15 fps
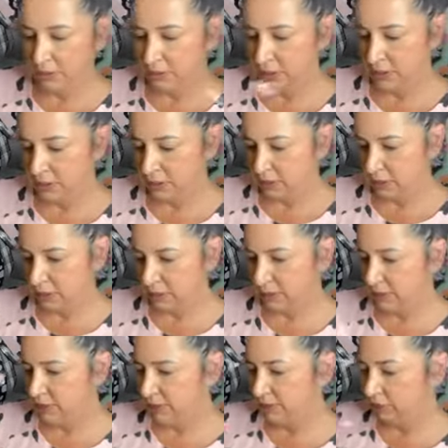Let's get
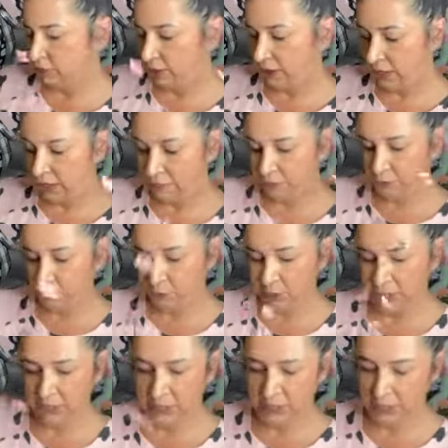these. So I only have
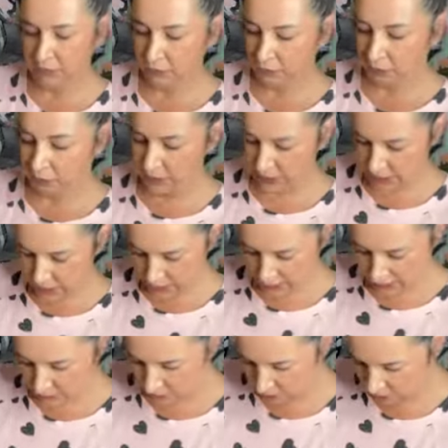3 of these, it looks like.
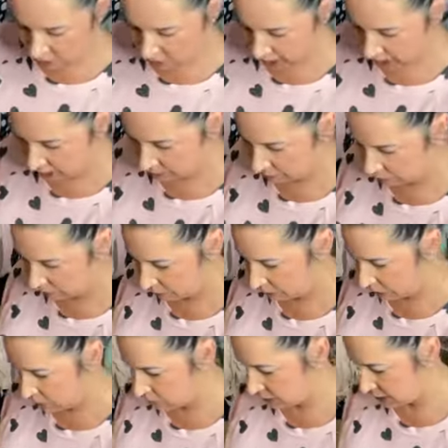So I'm gonna go ahead and put
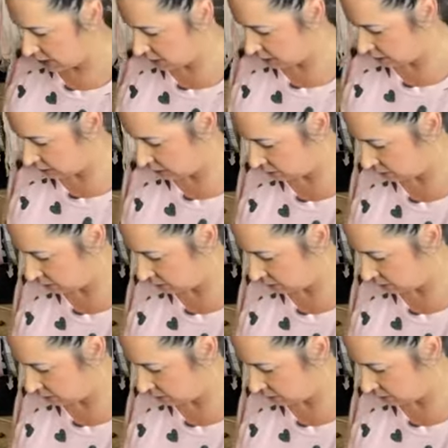those in.